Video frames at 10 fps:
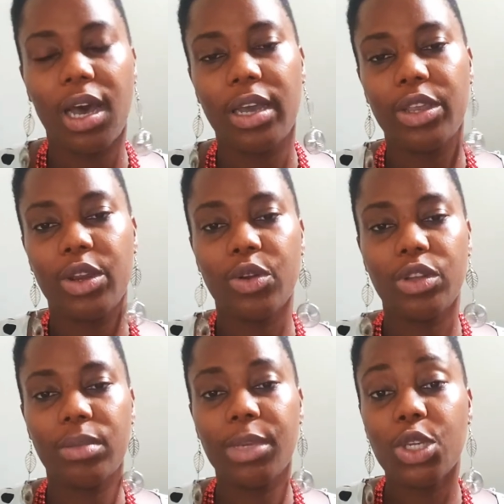You're going
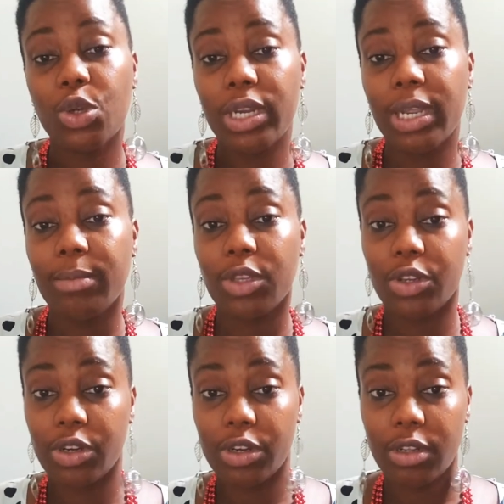to be showing them
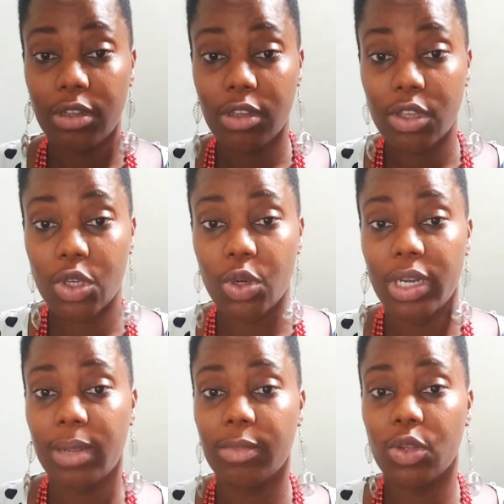circles, showing
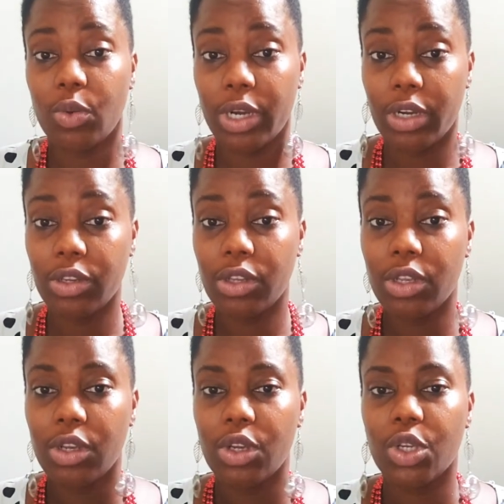them squares,
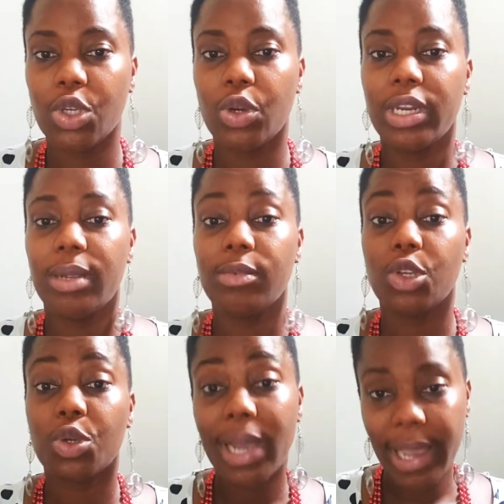showing them
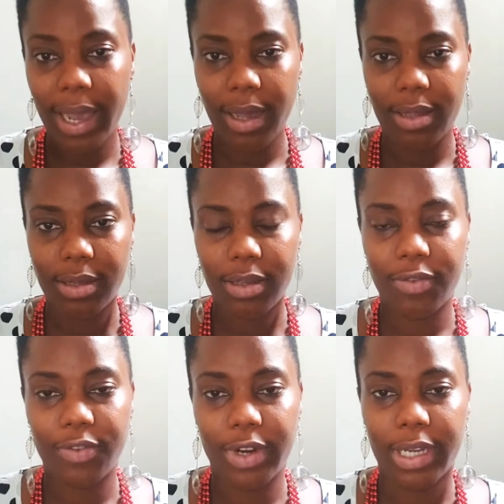triangles,
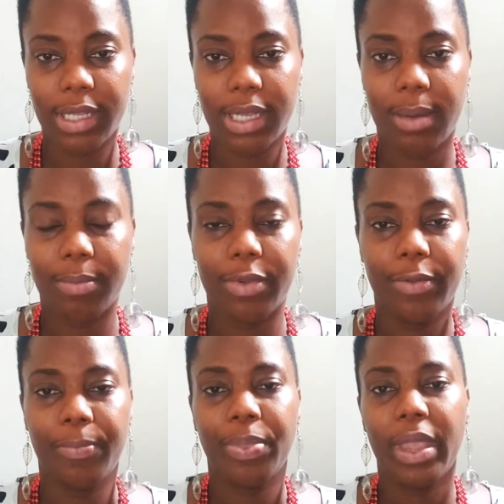for example.
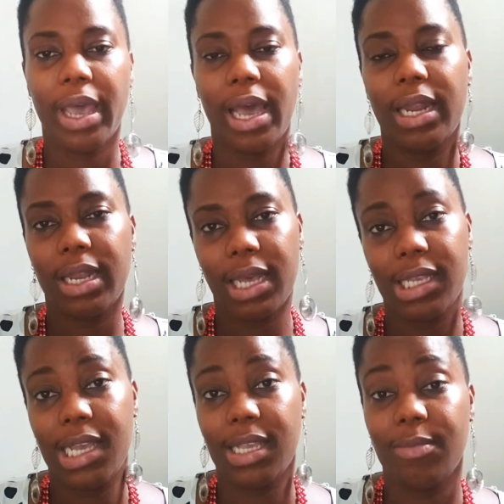And as
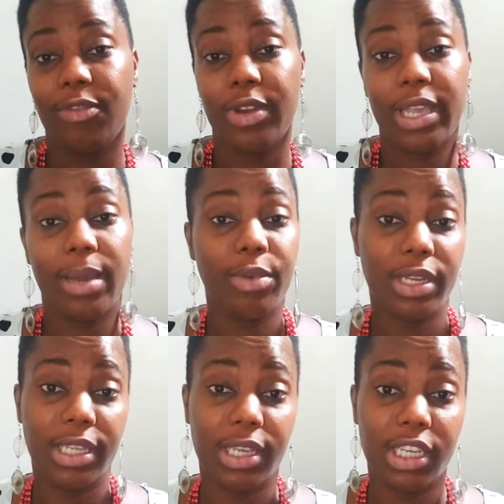I said before, you can put
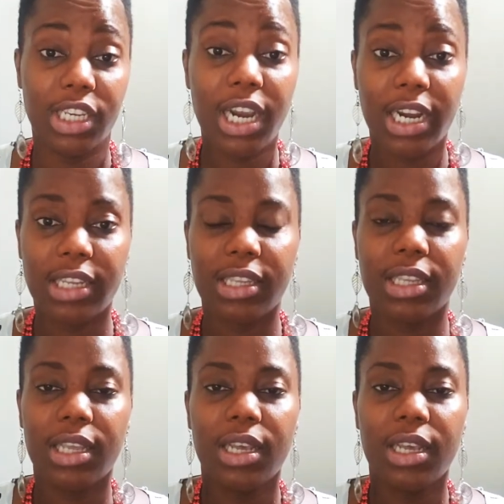these on charts.